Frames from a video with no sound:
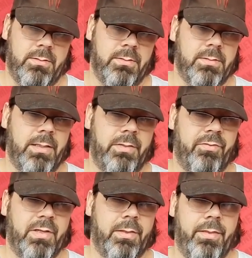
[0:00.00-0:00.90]
Inside
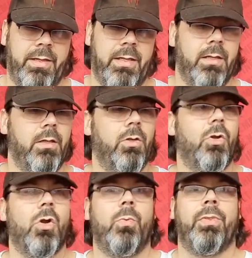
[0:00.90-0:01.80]
you've got the
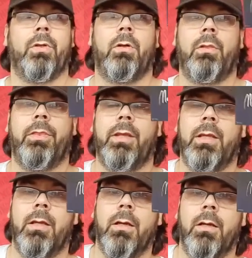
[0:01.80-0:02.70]
logo with all
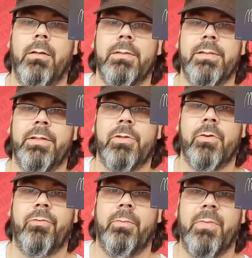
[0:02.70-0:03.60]
the
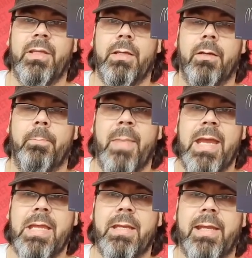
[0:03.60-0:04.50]
signature from the
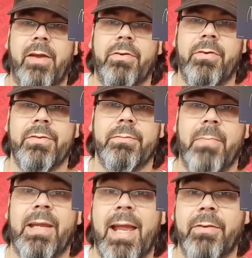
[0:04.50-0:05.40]
main
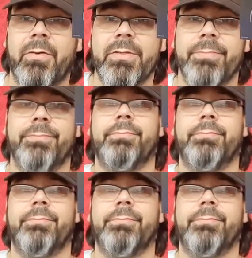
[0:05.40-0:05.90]
actors.